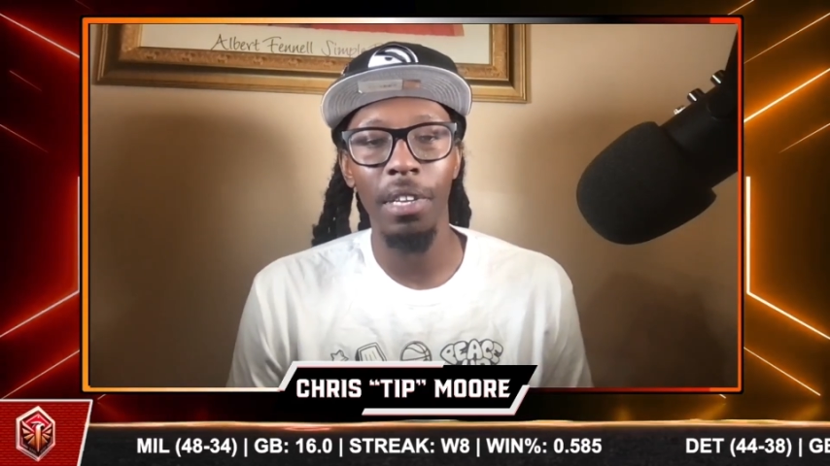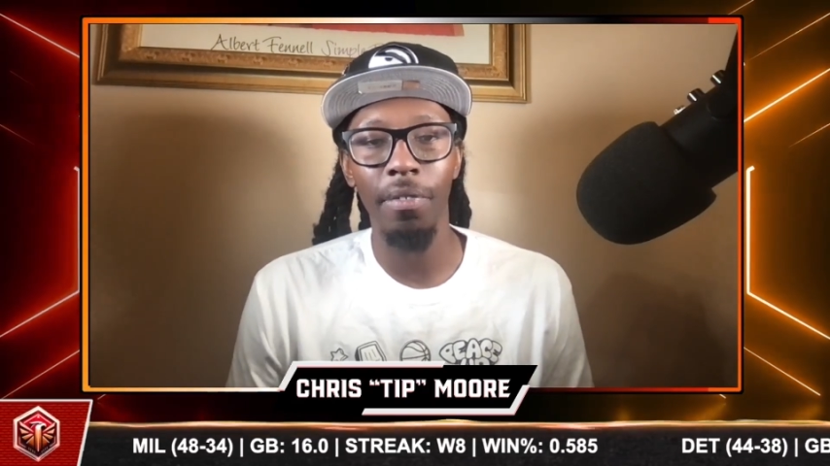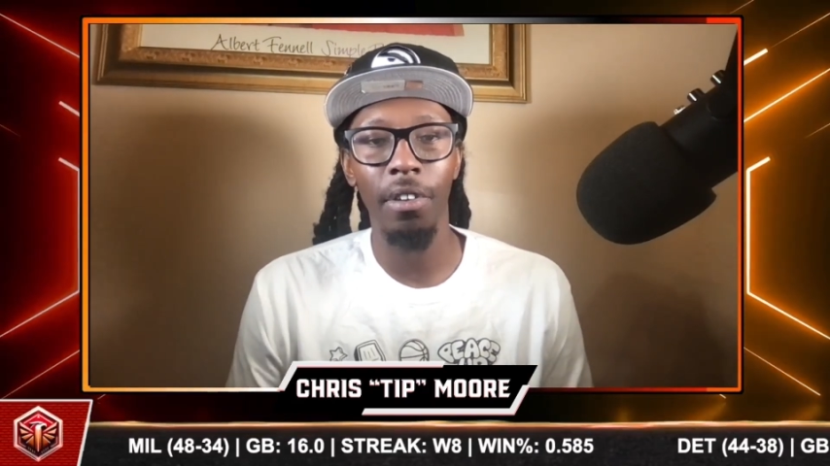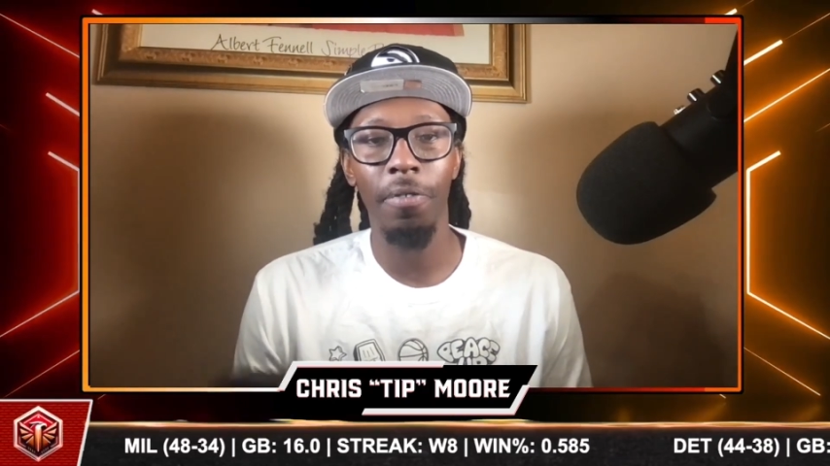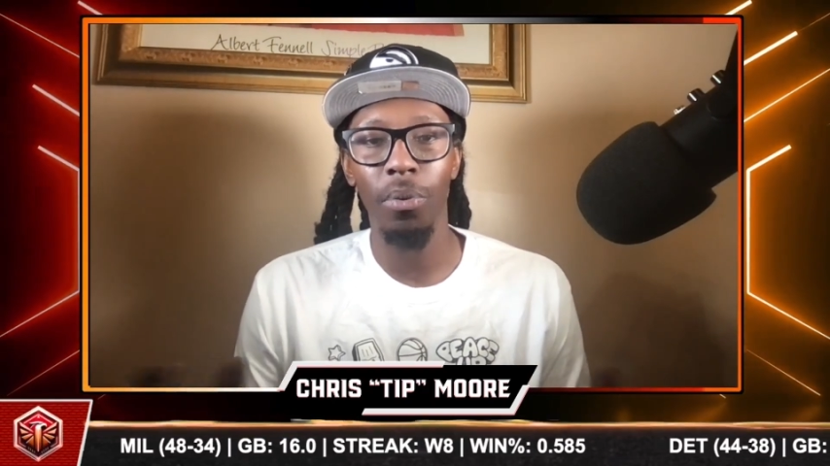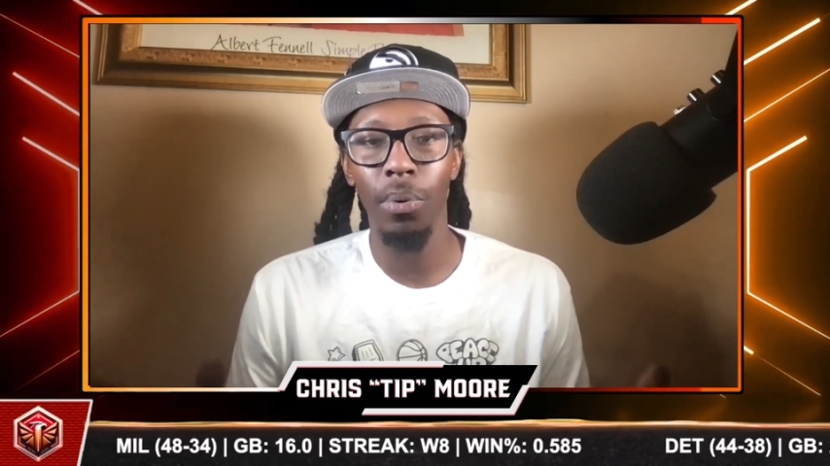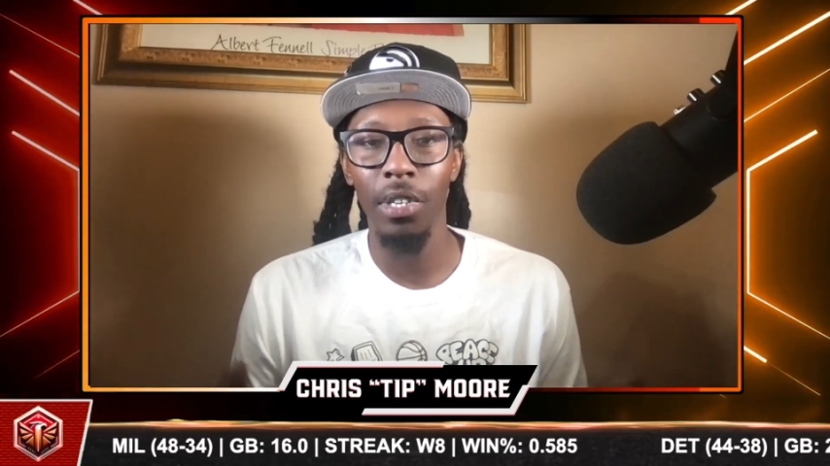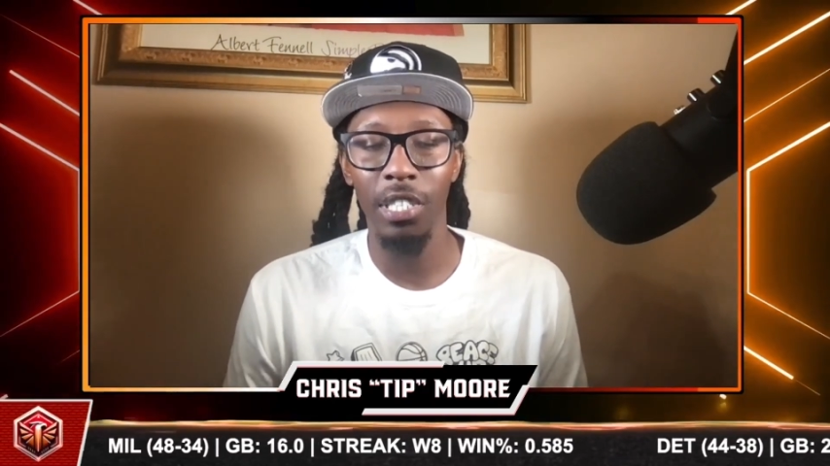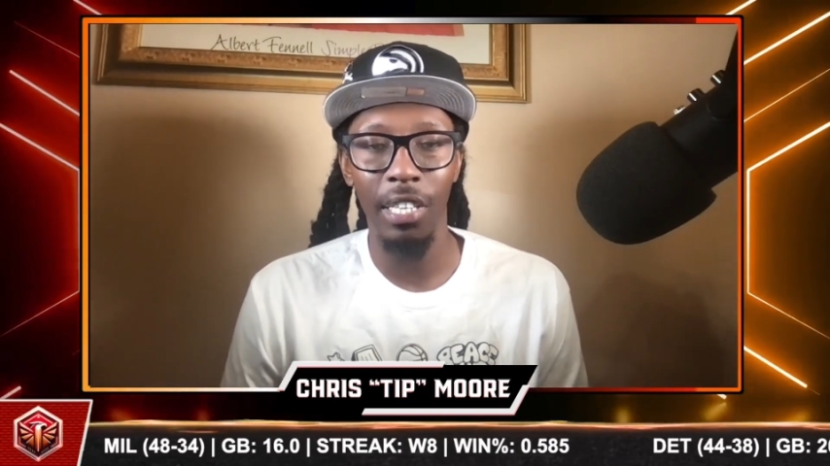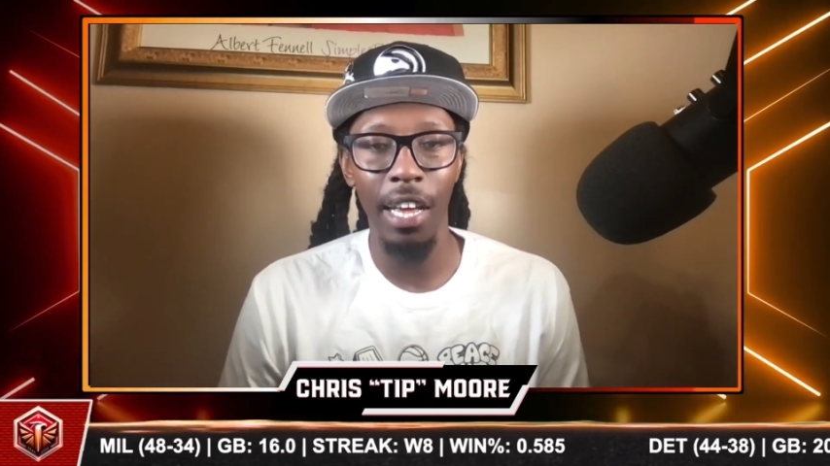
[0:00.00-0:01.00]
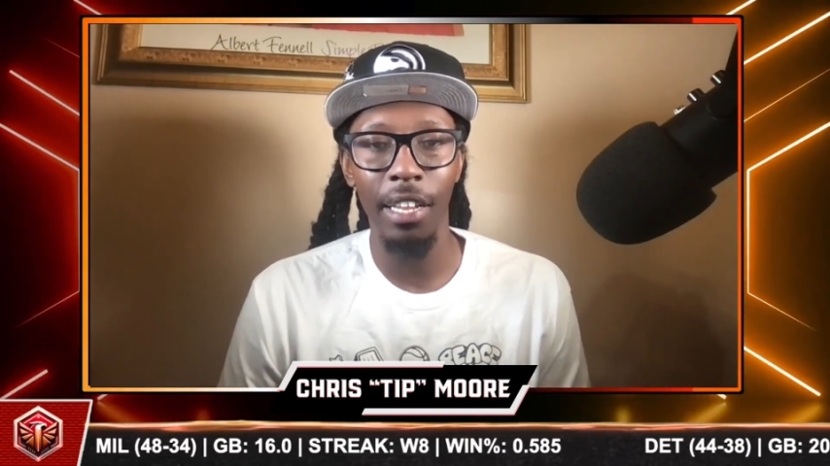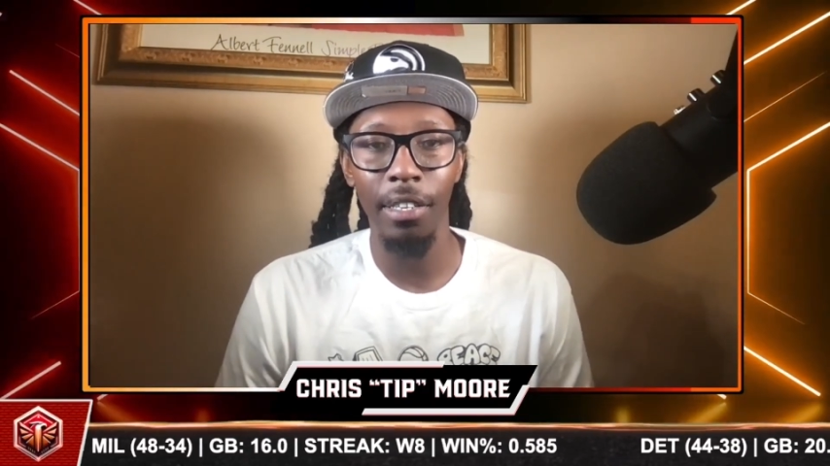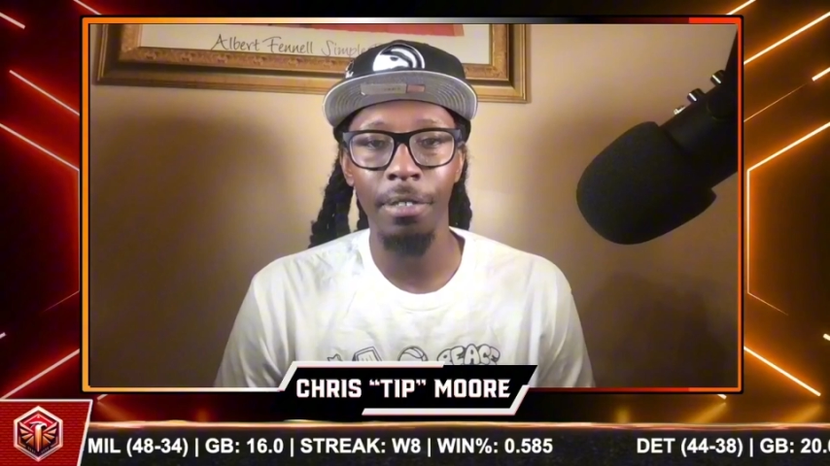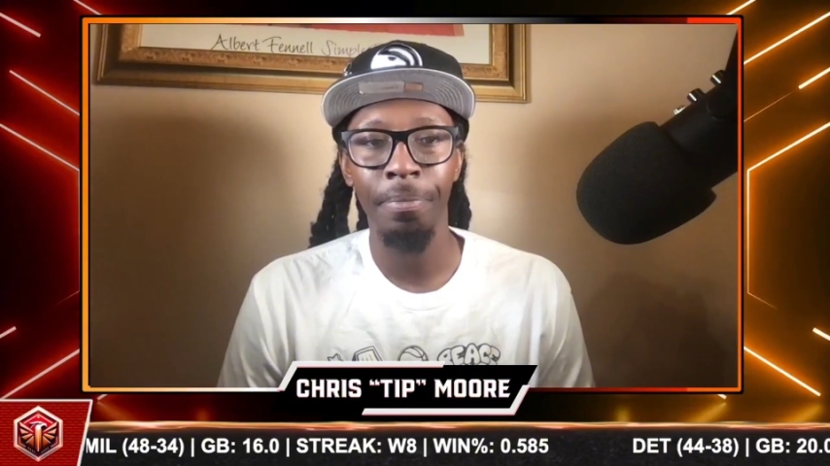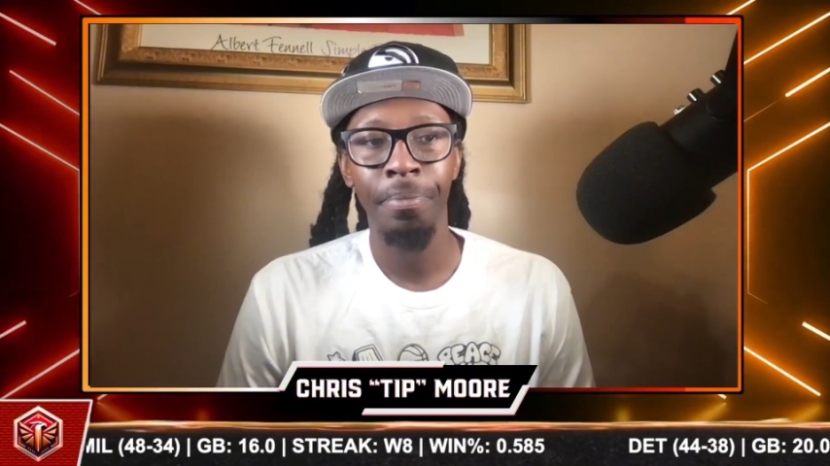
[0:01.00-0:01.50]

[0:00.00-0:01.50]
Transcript: even if it was slightly.